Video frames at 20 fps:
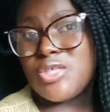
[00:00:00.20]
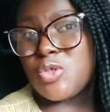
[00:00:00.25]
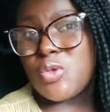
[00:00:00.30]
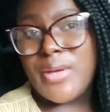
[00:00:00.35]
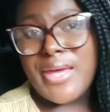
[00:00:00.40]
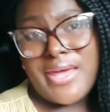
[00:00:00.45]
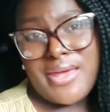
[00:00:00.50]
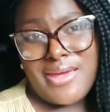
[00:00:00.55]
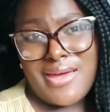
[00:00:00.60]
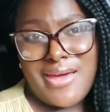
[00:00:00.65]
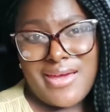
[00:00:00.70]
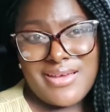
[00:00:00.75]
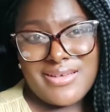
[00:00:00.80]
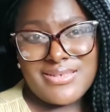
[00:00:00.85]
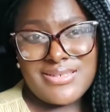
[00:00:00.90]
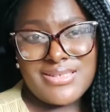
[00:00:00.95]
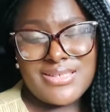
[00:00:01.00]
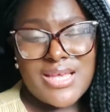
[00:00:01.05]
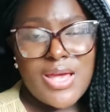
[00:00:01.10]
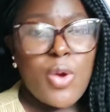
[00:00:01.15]
So hey
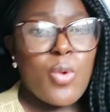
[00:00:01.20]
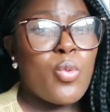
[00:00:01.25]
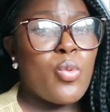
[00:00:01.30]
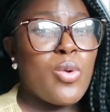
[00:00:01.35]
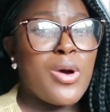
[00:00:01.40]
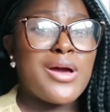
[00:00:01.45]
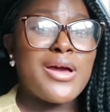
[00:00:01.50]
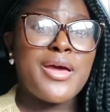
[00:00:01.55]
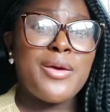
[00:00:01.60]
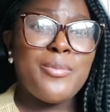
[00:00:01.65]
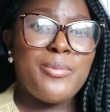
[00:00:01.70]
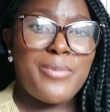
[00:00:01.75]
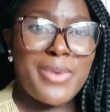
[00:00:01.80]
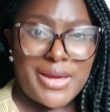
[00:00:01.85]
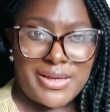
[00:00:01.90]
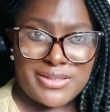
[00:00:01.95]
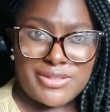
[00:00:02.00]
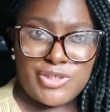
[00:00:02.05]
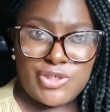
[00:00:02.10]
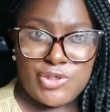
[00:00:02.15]
guys, welcome
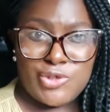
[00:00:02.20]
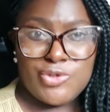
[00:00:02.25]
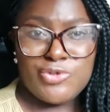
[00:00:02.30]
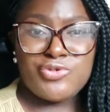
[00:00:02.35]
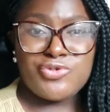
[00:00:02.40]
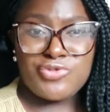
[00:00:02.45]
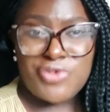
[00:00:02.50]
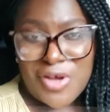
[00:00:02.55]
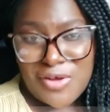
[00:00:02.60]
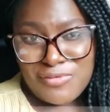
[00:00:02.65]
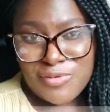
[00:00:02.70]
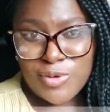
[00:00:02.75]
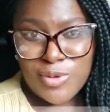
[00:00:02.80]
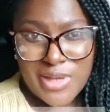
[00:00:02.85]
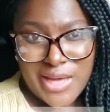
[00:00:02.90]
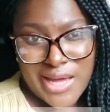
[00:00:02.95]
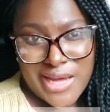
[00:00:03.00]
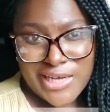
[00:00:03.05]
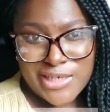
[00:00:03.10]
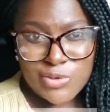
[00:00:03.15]
back to Travel
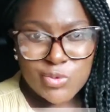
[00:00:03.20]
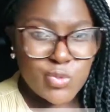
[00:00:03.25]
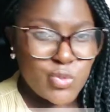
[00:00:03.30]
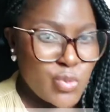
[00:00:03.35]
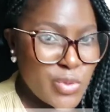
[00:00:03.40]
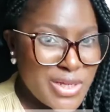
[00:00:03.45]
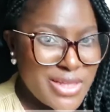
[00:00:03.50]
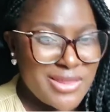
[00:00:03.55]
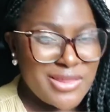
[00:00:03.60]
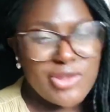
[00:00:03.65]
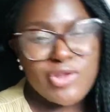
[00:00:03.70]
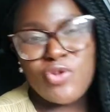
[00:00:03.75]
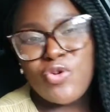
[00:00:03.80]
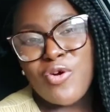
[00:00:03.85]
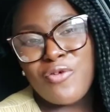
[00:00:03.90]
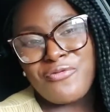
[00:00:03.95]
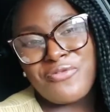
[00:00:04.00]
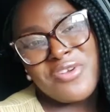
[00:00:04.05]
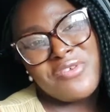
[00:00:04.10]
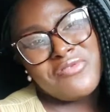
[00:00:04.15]
Guide with
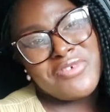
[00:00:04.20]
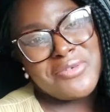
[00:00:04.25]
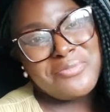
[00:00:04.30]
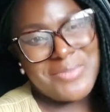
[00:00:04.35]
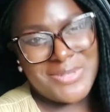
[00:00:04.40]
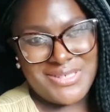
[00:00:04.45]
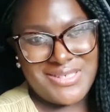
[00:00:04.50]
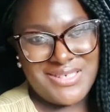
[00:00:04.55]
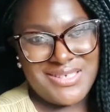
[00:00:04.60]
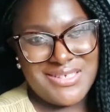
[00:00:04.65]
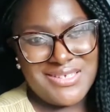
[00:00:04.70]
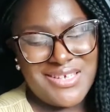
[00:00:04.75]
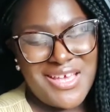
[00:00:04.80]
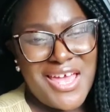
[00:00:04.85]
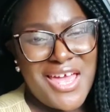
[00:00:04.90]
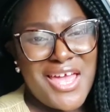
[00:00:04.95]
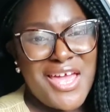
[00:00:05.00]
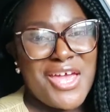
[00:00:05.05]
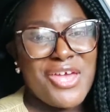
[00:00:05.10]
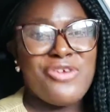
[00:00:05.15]
your favorite petite.
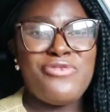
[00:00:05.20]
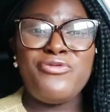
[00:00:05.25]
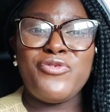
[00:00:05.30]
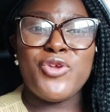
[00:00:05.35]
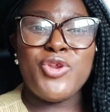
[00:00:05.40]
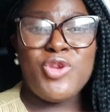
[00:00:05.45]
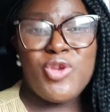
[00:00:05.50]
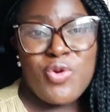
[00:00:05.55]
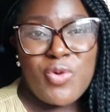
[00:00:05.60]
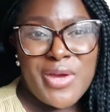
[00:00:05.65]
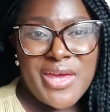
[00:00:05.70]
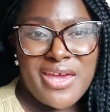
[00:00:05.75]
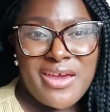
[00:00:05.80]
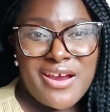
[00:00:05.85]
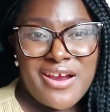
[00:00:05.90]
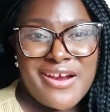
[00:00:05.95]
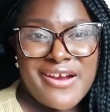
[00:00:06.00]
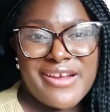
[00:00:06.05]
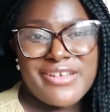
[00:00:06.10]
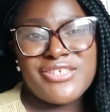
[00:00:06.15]
If you're new
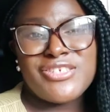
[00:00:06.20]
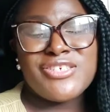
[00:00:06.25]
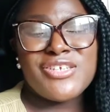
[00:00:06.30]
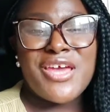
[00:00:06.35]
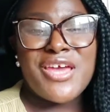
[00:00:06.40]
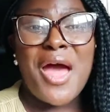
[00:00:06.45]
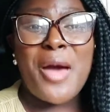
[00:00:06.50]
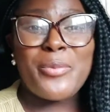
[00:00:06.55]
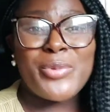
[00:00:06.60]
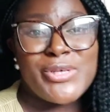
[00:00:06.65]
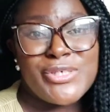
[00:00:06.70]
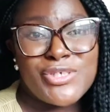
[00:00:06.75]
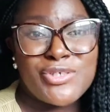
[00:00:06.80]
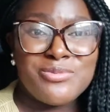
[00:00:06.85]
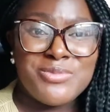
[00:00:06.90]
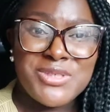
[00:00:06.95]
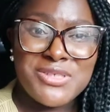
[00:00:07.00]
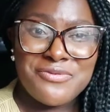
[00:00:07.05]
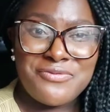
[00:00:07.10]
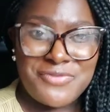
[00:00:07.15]
here and today happens
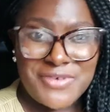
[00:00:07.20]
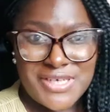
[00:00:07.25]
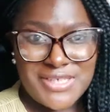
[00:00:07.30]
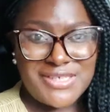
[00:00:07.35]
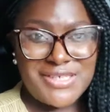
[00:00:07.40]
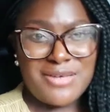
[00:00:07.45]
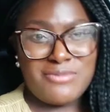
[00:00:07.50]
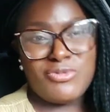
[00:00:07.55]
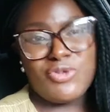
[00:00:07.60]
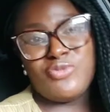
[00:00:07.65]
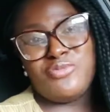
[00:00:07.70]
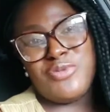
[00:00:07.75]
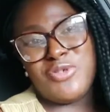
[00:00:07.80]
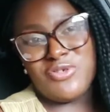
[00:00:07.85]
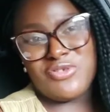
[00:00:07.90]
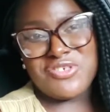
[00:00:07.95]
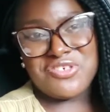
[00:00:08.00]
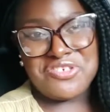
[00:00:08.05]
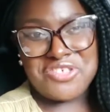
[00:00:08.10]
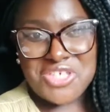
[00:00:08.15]
to be the first time you'll
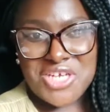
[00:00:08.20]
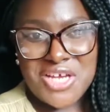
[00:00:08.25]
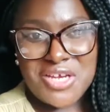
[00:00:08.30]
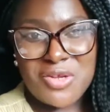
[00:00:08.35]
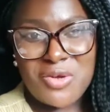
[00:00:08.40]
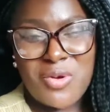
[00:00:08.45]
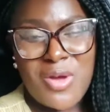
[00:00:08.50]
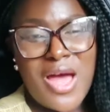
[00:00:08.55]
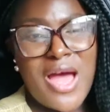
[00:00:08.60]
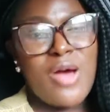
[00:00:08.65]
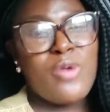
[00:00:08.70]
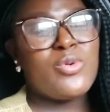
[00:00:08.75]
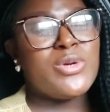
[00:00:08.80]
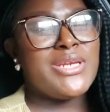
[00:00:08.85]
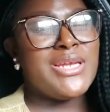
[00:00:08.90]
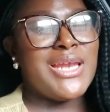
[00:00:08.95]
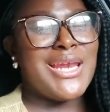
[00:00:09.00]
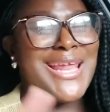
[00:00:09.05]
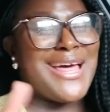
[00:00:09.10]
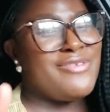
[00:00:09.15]
be on this channel, I
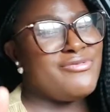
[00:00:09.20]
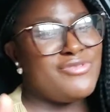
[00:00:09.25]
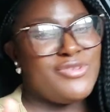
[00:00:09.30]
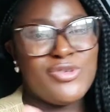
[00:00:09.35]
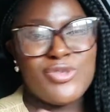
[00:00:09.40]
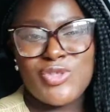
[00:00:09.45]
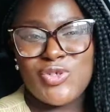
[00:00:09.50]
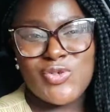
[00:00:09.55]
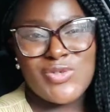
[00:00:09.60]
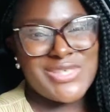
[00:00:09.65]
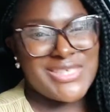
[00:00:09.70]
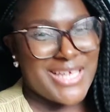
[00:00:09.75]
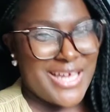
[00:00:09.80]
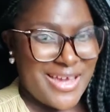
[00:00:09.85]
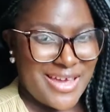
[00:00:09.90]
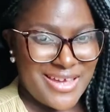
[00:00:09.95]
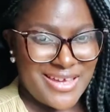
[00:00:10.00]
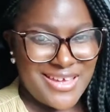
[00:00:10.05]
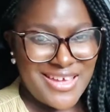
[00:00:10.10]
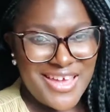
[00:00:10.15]
would love you to
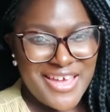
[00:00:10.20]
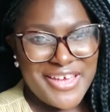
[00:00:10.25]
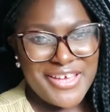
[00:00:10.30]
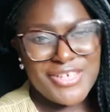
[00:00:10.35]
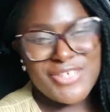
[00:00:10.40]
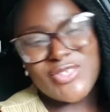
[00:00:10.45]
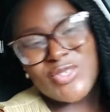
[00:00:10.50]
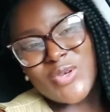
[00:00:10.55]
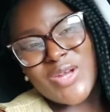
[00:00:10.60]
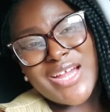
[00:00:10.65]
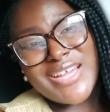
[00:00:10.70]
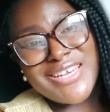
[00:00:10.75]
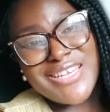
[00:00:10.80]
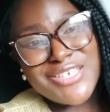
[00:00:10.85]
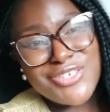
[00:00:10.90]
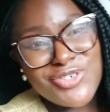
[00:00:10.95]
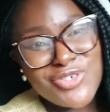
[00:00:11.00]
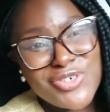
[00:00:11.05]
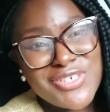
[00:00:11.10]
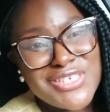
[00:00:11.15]
stay. So
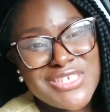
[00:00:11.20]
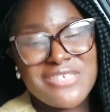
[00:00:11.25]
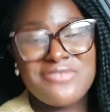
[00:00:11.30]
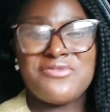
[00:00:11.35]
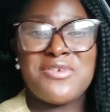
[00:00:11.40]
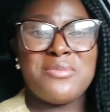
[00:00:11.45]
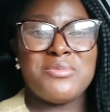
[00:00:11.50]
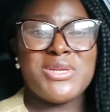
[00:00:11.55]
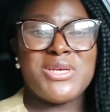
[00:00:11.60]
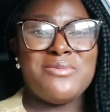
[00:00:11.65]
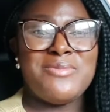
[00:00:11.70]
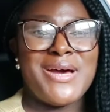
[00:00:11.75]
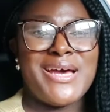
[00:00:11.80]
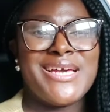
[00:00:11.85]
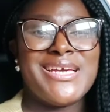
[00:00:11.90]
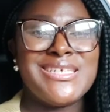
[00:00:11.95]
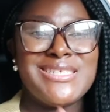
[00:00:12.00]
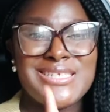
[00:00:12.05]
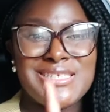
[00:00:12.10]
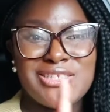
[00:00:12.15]
kindly join this family by
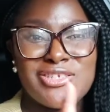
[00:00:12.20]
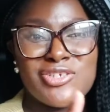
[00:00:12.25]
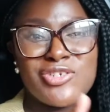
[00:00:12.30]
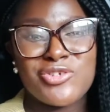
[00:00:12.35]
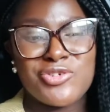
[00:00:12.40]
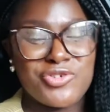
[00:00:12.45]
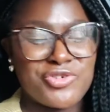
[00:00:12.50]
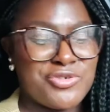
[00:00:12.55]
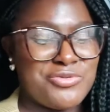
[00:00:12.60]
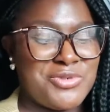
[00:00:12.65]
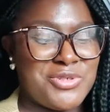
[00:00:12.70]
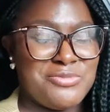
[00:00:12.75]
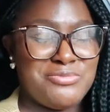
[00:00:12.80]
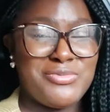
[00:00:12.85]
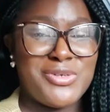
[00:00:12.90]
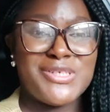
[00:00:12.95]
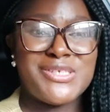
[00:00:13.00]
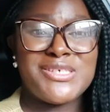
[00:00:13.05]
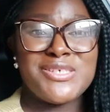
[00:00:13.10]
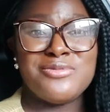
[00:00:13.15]
hitting the subscription
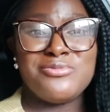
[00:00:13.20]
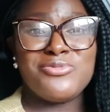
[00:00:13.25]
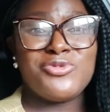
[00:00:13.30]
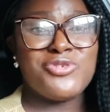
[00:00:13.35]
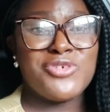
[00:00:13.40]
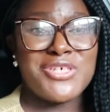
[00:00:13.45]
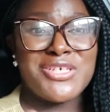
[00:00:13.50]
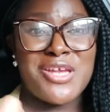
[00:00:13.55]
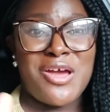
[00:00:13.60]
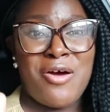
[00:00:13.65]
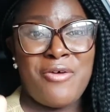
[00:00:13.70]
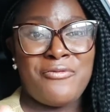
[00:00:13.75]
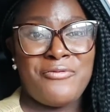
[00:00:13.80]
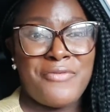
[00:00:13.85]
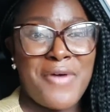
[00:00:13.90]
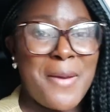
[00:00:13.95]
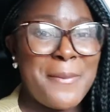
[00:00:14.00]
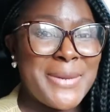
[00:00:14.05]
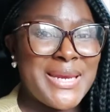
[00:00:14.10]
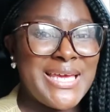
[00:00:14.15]
button, join our
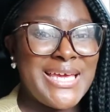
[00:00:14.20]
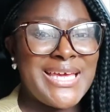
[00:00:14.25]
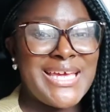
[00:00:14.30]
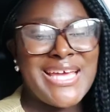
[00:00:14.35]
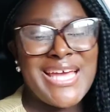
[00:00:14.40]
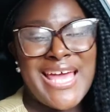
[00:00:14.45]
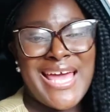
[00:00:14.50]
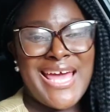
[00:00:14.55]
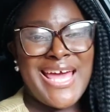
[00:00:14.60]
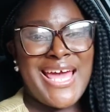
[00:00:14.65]
family,